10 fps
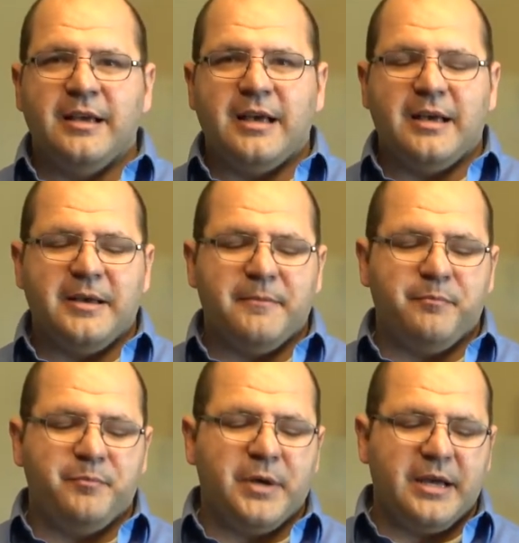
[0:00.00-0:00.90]

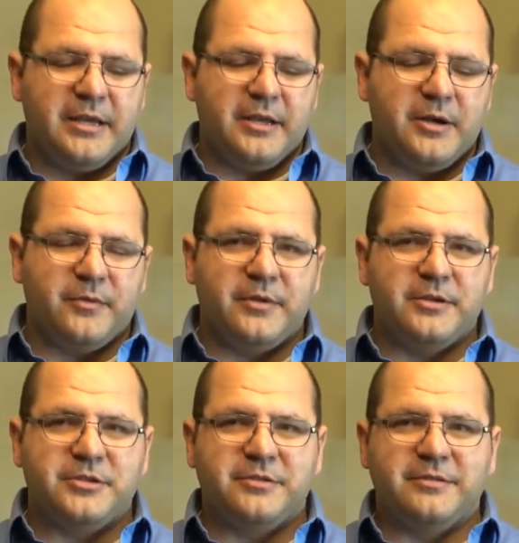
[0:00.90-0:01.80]
But you know,
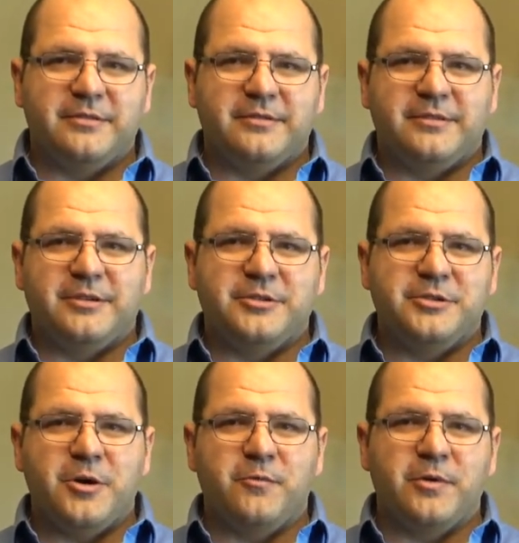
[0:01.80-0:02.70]
there's
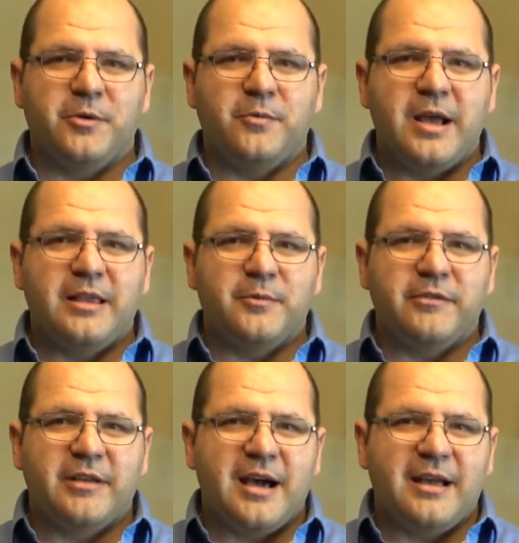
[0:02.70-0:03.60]
no real way that
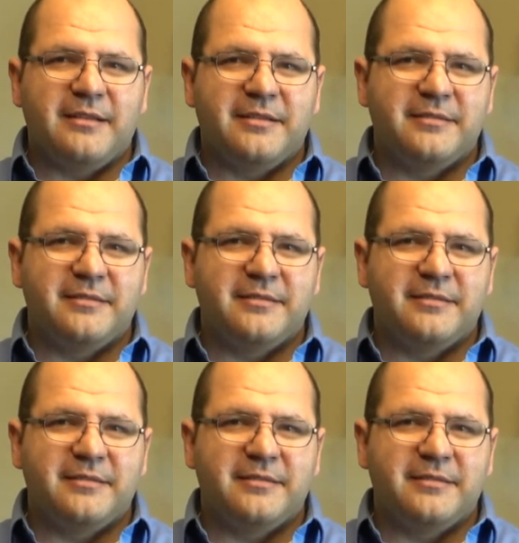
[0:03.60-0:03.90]
we've got